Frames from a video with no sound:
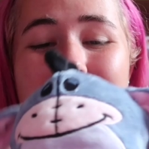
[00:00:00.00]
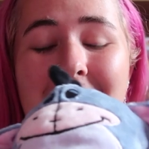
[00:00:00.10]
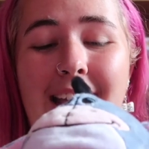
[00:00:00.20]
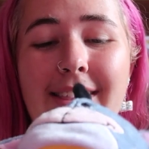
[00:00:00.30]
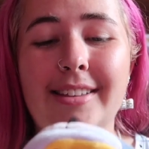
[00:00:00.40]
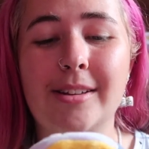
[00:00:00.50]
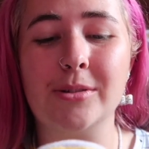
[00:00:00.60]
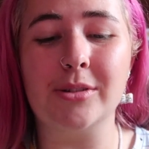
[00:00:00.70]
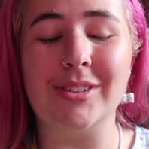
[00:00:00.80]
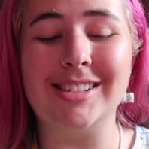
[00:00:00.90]
I think there's
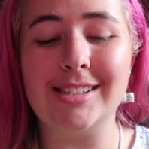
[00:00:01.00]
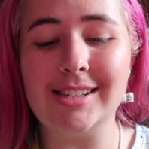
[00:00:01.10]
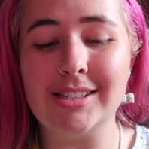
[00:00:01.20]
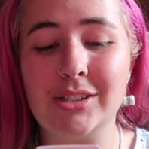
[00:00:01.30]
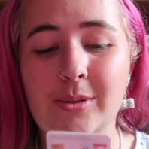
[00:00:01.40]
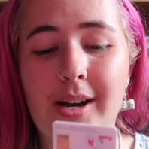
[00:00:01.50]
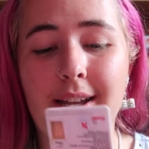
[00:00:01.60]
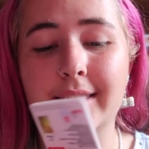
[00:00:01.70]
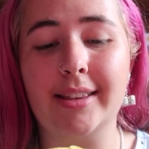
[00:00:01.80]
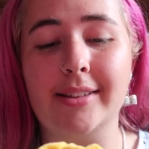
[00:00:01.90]
also a Stitch one.
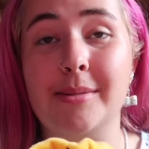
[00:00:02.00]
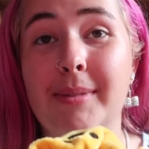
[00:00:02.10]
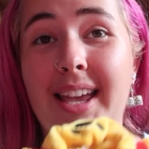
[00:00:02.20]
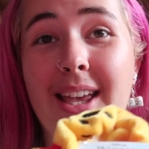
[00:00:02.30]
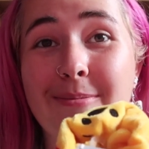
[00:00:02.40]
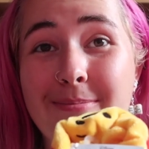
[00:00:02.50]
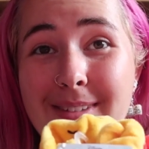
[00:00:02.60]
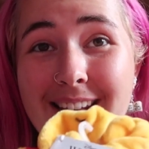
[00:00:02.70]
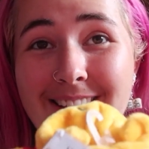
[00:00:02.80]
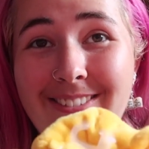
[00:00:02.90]
I think there's a Mickey and
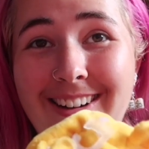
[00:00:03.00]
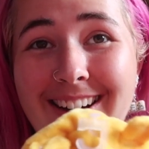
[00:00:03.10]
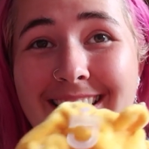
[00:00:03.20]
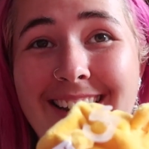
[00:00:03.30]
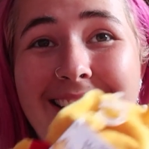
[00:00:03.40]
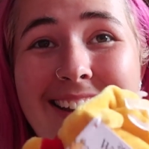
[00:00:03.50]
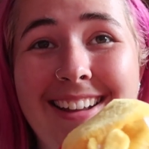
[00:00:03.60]
Minnie one.